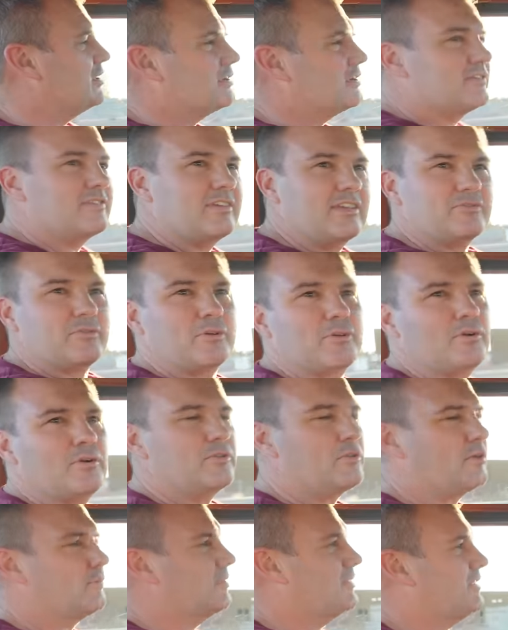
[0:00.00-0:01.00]
notice as we're going
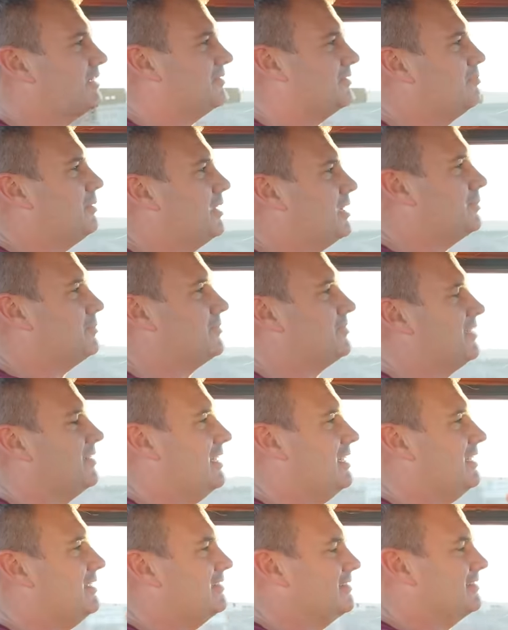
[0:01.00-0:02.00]
over these bumps
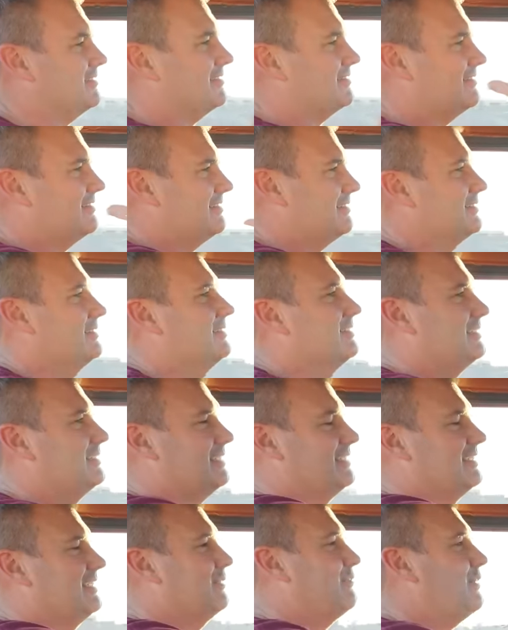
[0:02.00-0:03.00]
that
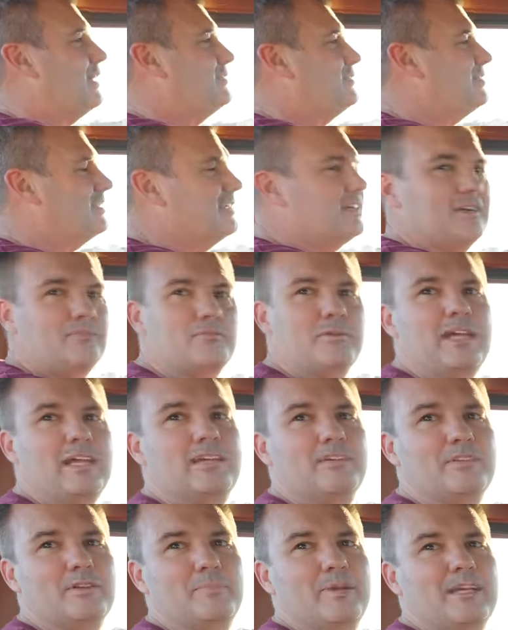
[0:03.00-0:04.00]
if I was in a
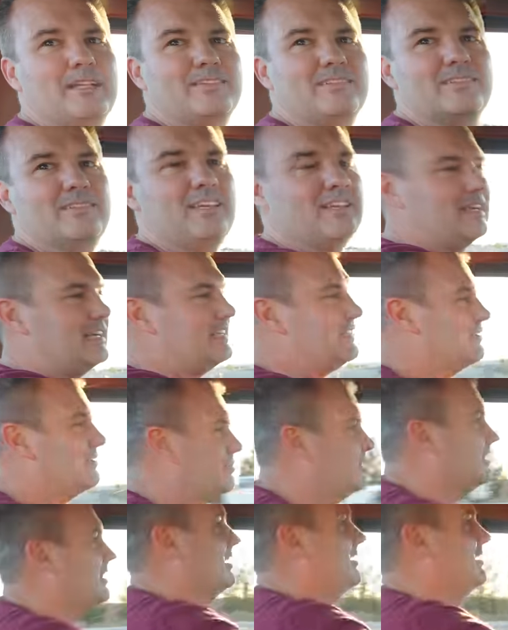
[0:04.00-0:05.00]
regular bench seat, I'd just
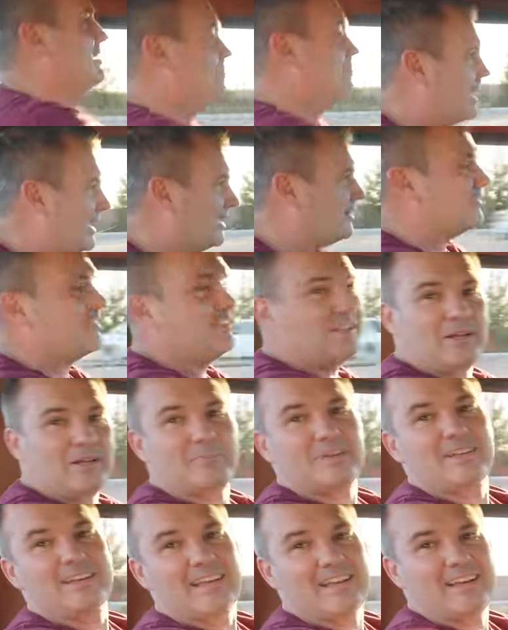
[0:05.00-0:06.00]
be like bouncing
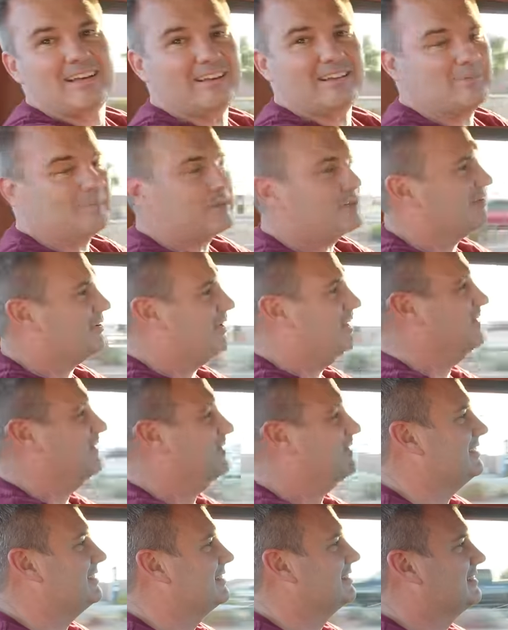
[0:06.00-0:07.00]
up and down. It'd be
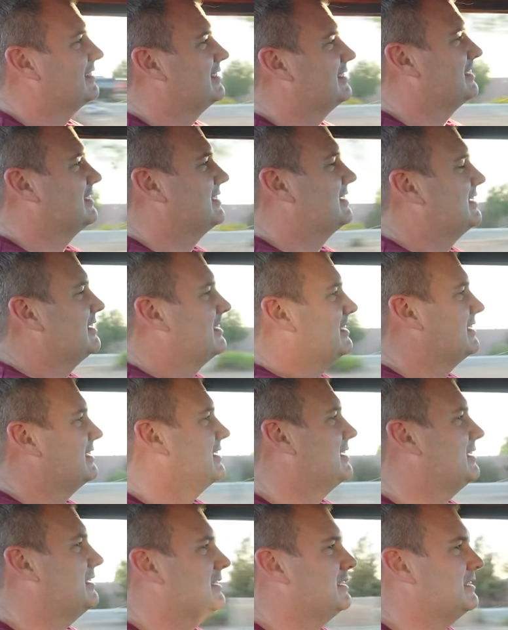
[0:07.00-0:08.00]
crazy.
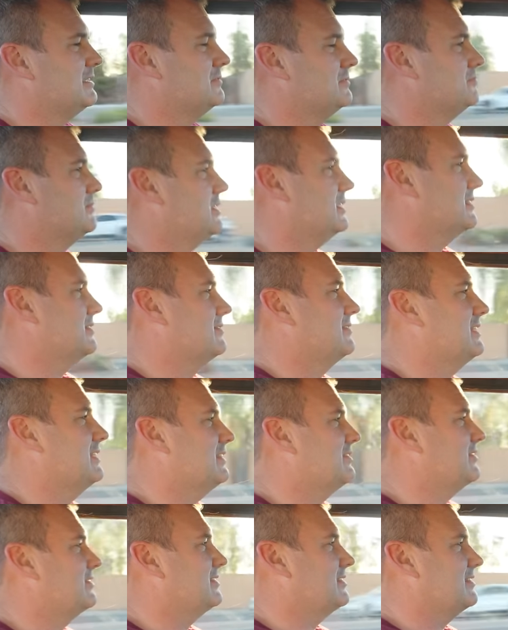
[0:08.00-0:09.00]
Um, but it's